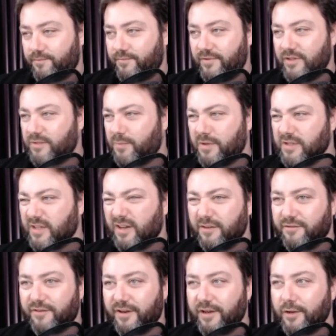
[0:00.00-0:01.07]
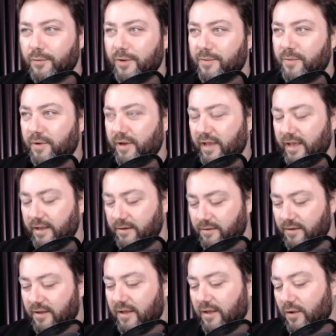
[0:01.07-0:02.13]
just because I couldn't find a good way of putting it in
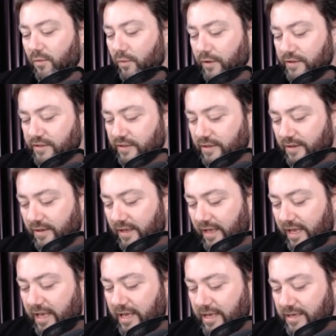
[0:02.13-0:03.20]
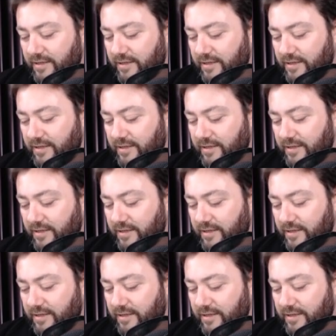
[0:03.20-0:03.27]
was he